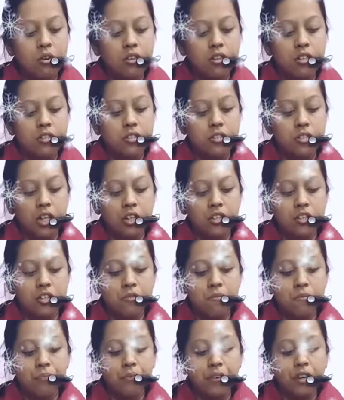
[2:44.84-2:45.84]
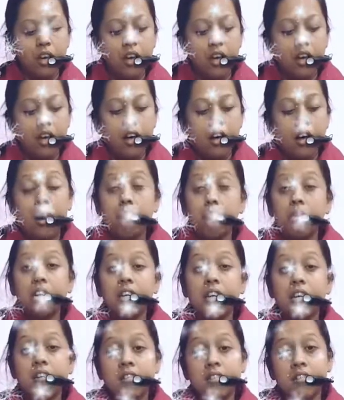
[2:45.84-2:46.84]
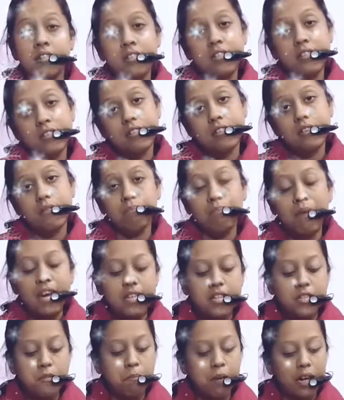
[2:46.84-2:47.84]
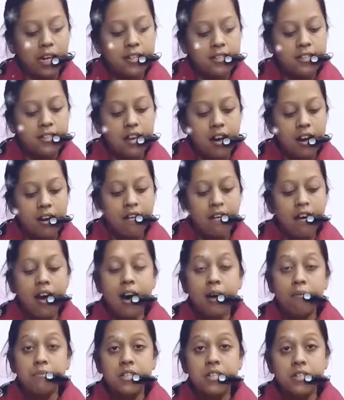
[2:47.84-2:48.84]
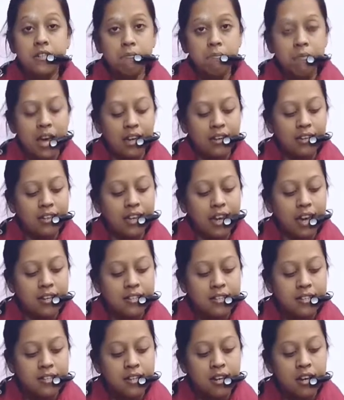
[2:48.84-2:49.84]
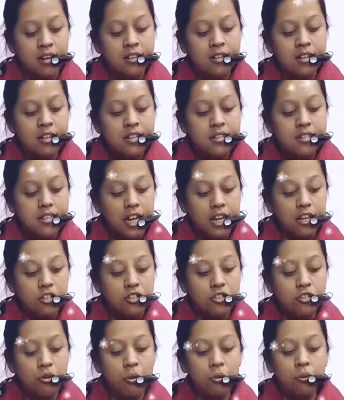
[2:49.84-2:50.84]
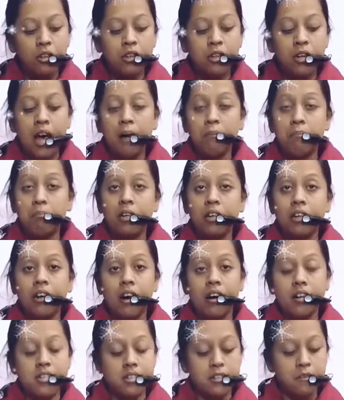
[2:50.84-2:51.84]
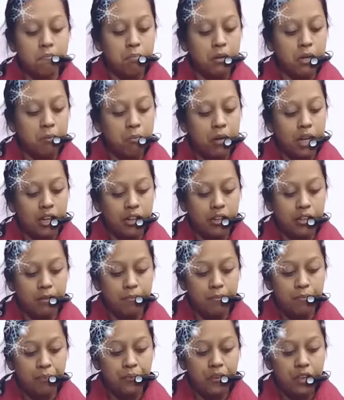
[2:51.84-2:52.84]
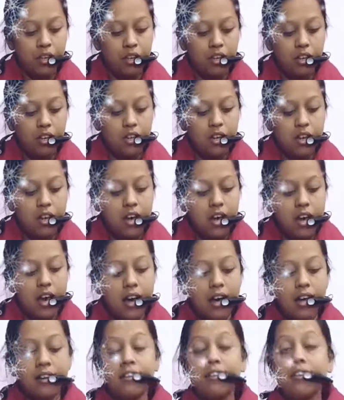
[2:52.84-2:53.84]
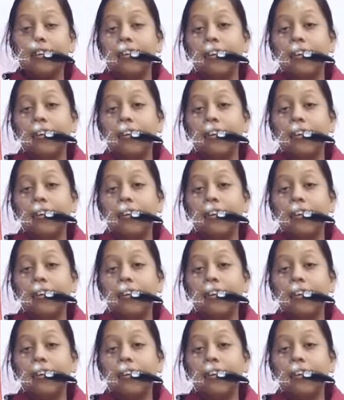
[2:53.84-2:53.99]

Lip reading: on the stage. Among his best plays are Arms and Man, Candida, Saint John, the Apple Cart, and Pygmalion. And